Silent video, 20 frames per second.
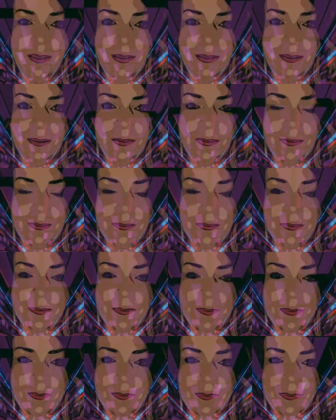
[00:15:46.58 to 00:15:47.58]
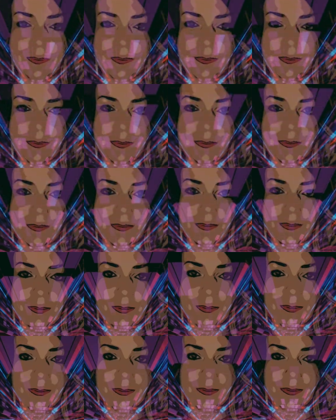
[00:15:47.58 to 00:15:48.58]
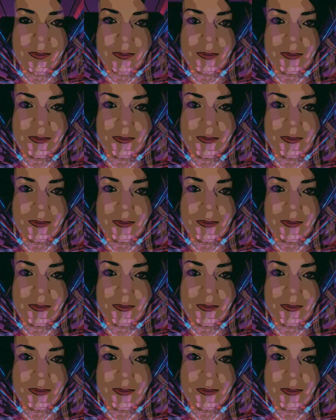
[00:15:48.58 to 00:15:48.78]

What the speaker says: Nobody speaks.